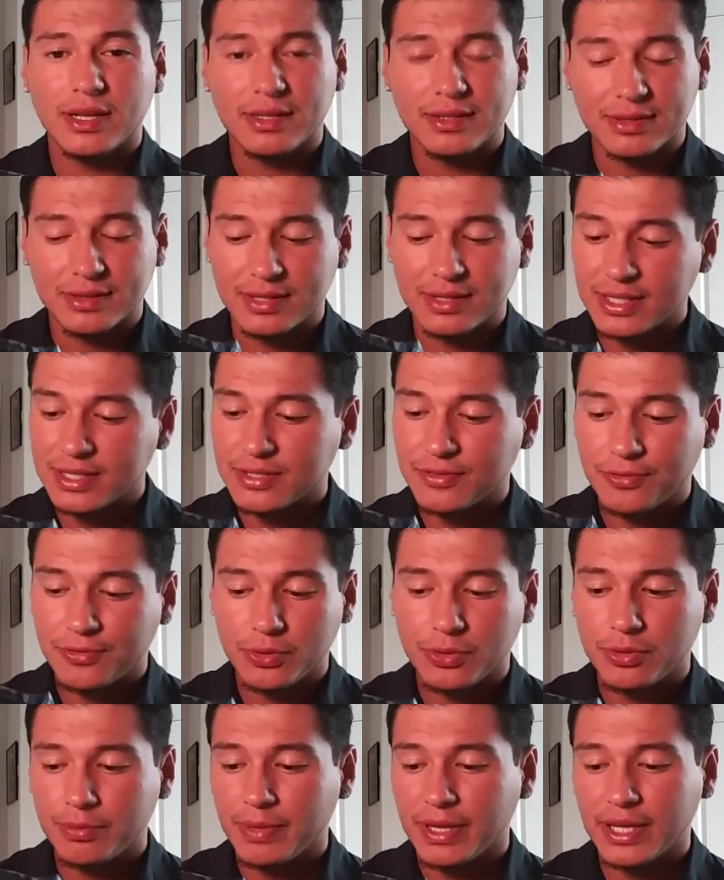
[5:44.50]
this
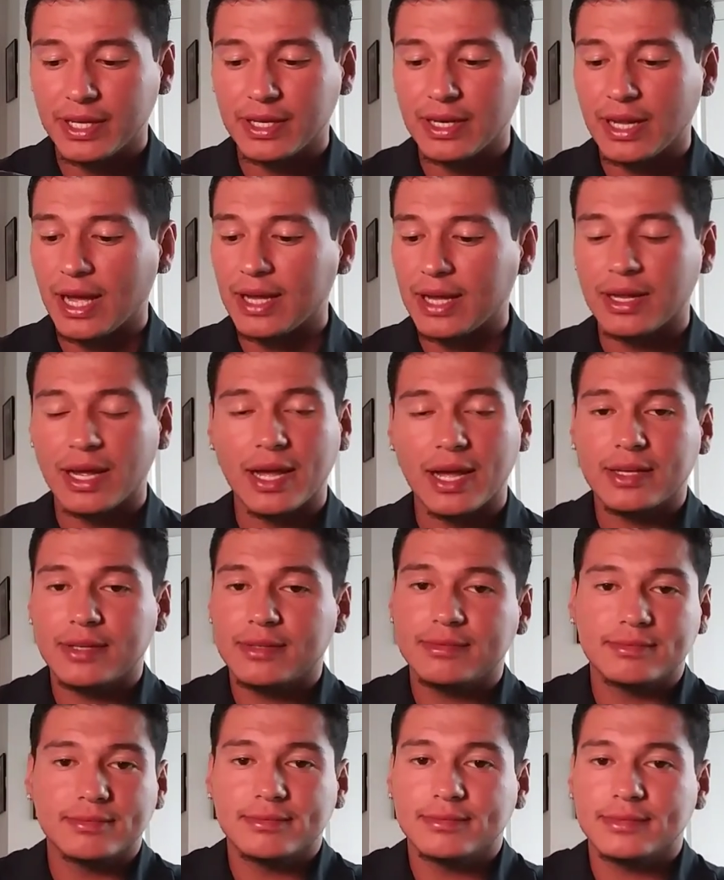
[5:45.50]
food, man, I,
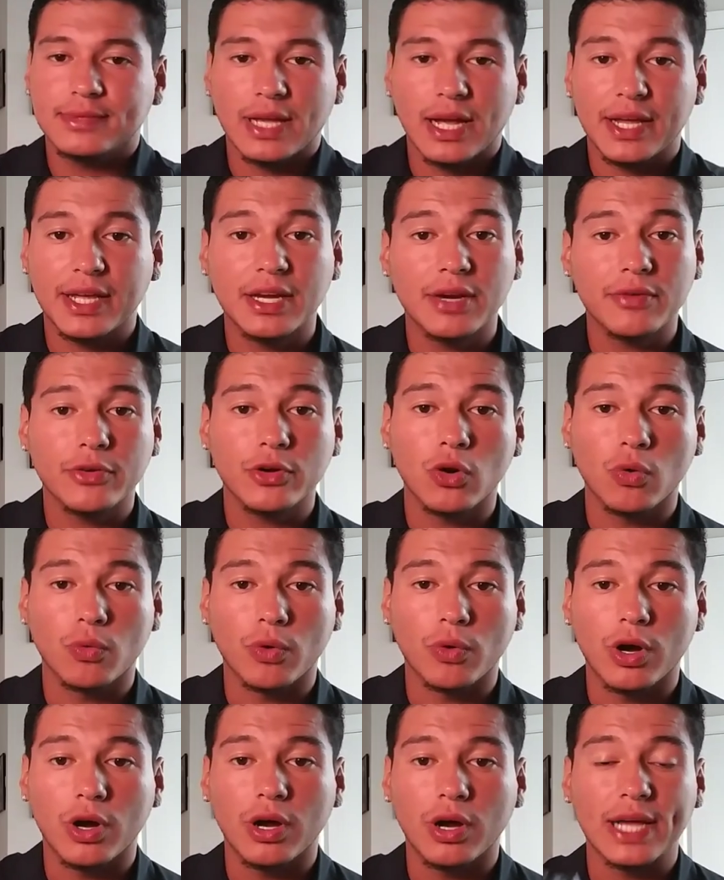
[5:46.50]
I, I can never go
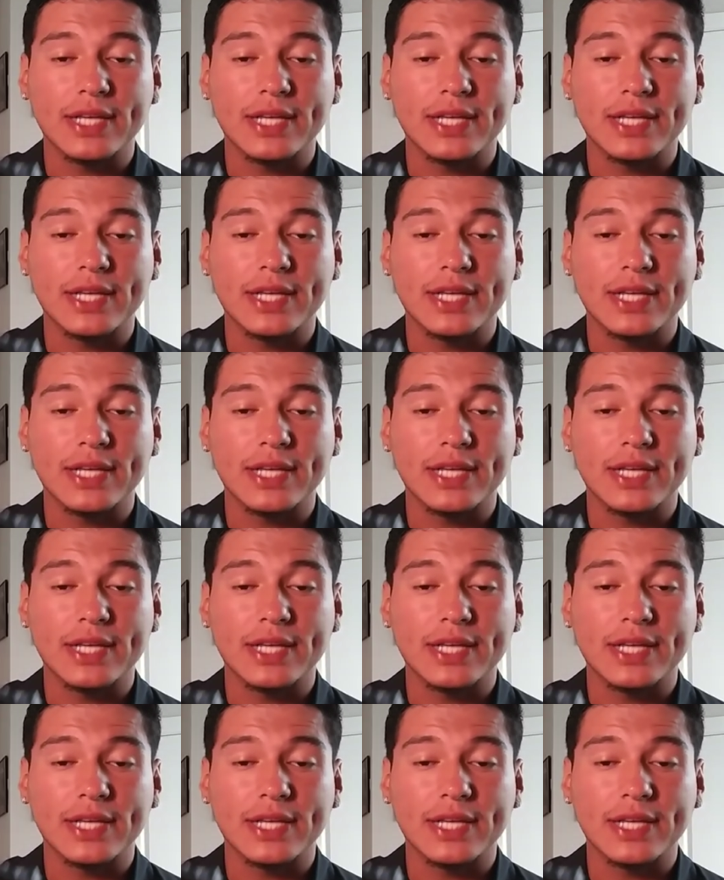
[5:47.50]
wrong.